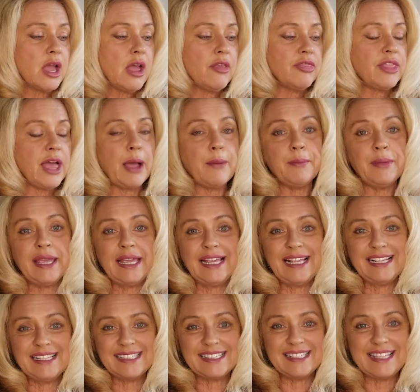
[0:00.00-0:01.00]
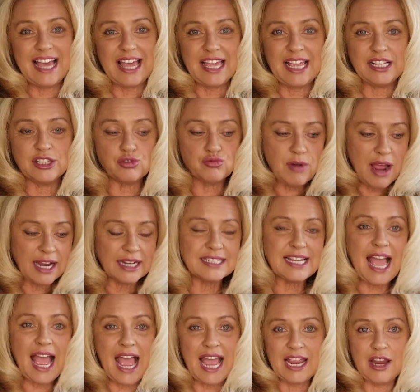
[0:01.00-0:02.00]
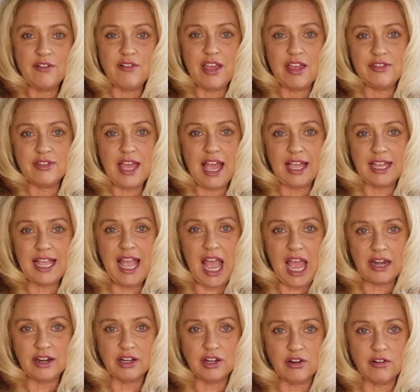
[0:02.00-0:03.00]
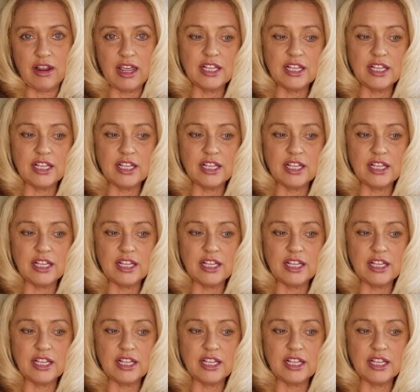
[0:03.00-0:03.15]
That means that it's ranked higher in that category.